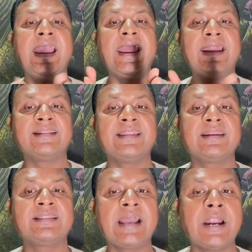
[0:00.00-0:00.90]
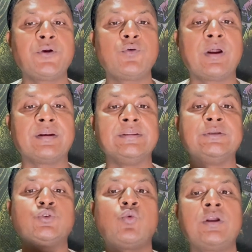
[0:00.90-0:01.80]
And then third one, the
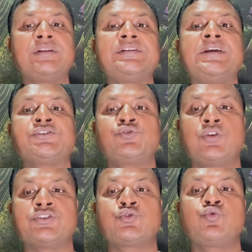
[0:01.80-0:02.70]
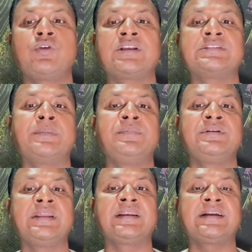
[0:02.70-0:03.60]
quality assurance, to
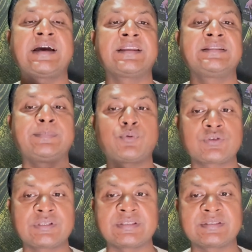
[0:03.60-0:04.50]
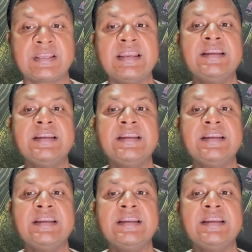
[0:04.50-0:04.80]
examine and correct the process